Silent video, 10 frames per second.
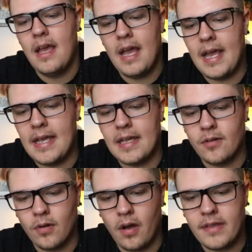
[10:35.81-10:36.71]
hey,
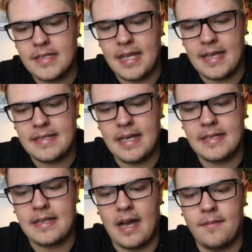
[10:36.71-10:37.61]
ignore all these nasty
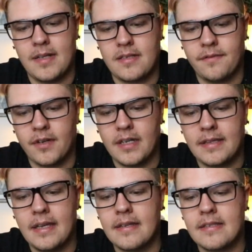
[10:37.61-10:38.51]
ass comments and
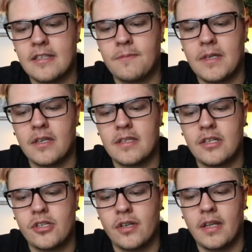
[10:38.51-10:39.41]
forget they exist because
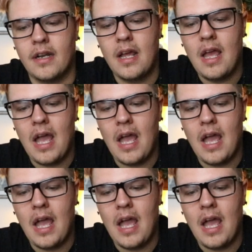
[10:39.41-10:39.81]
they shouldn't.